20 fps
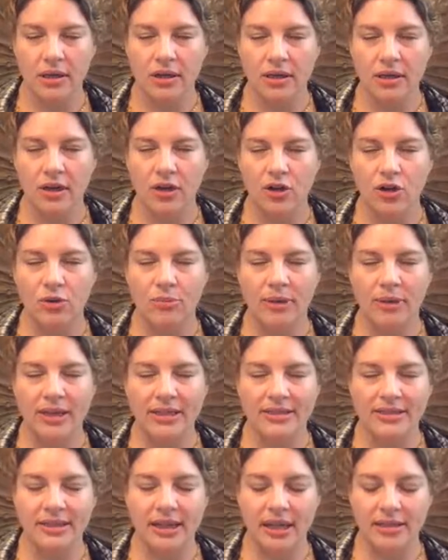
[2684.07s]
And you may
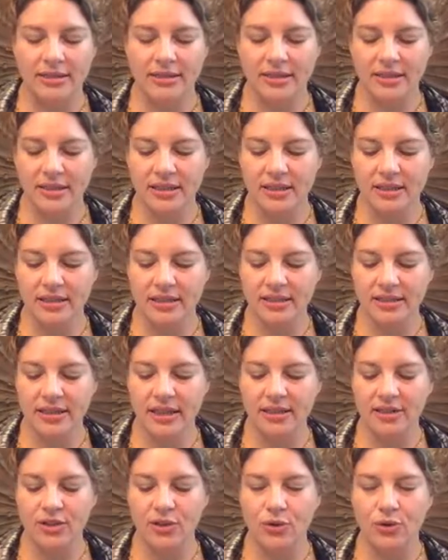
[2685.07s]
sense this
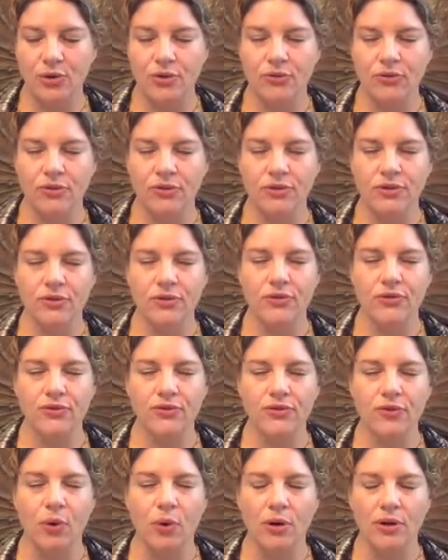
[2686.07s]
as a universal
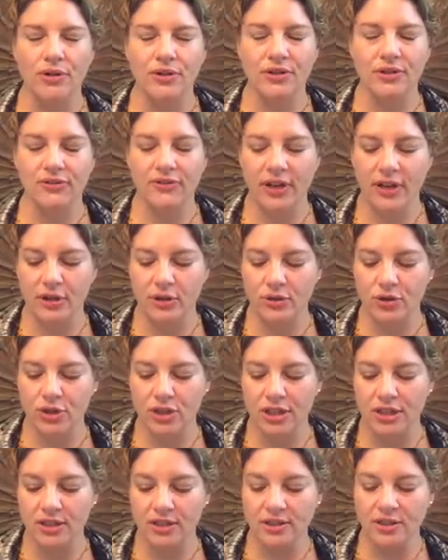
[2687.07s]
force of
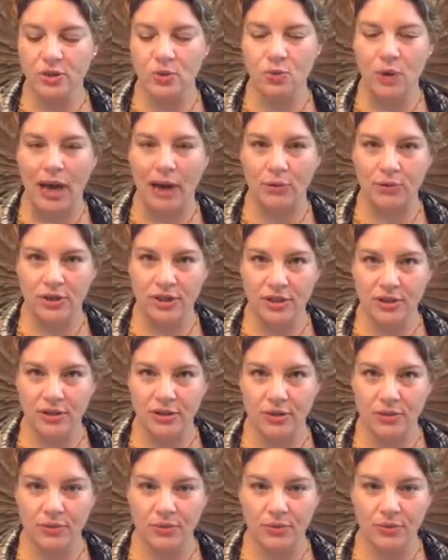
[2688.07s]
energy
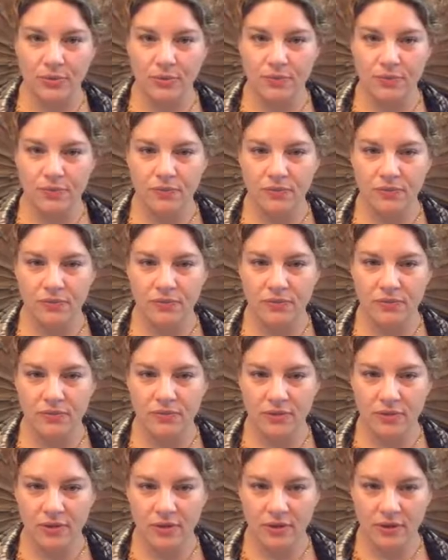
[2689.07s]
surrounding you,
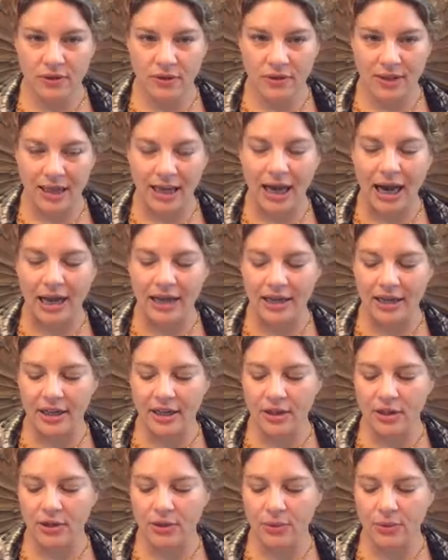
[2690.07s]

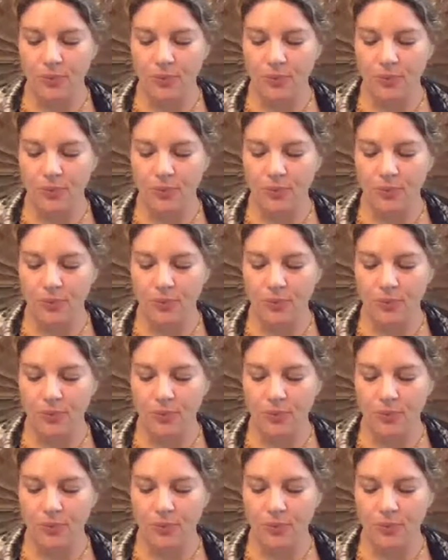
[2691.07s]
leading you.